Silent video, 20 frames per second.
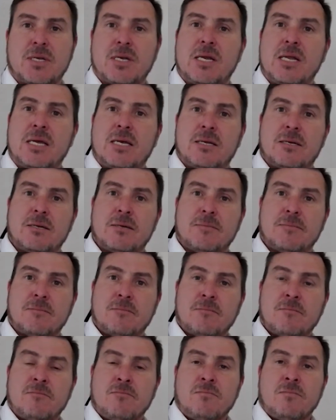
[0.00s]
need
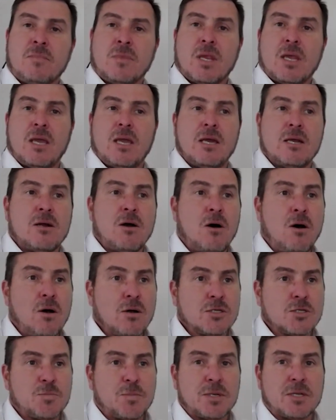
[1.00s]
in a
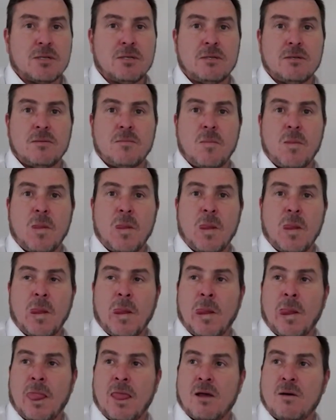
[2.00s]
hospital
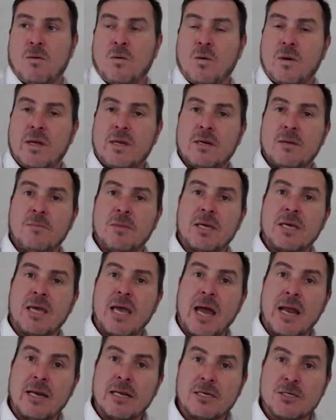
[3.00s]
or in a
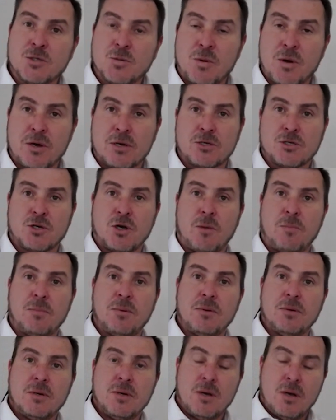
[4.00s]
mechanic's workshop
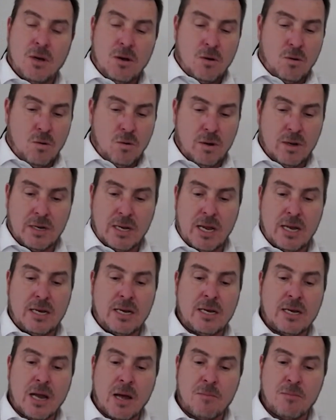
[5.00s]
or in
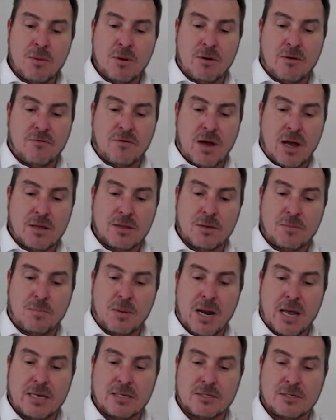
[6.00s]
any number of other
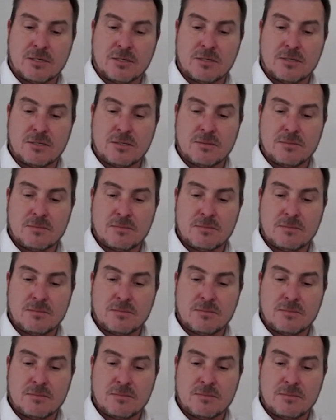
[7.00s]
places.